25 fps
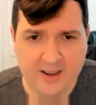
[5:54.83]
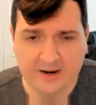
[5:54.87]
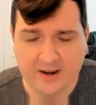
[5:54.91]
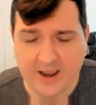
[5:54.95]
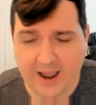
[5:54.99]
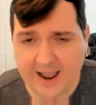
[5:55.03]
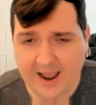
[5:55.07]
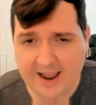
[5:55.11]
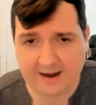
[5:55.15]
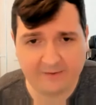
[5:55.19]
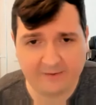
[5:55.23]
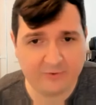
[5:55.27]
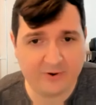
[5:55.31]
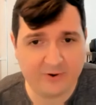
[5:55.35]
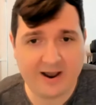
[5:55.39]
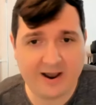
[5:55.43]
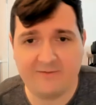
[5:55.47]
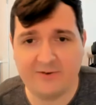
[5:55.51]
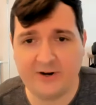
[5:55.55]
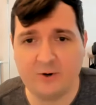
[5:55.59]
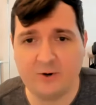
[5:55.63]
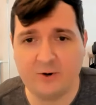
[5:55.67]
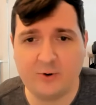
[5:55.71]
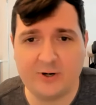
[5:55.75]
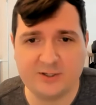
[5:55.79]
And if you have
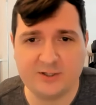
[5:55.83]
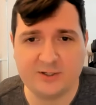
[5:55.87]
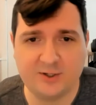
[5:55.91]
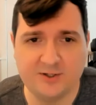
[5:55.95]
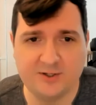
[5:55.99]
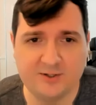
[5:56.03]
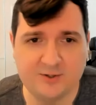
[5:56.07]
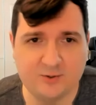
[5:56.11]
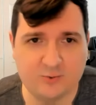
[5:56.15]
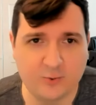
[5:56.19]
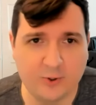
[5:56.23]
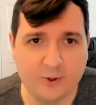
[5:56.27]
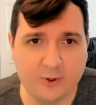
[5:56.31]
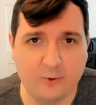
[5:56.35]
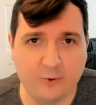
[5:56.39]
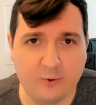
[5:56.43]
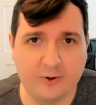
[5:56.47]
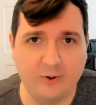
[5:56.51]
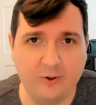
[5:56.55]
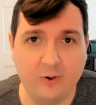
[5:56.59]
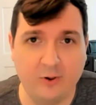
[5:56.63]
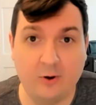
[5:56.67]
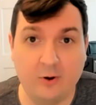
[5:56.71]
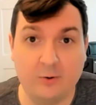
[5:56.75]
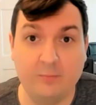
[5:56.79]
any questions as we're going
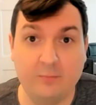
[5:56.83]
along,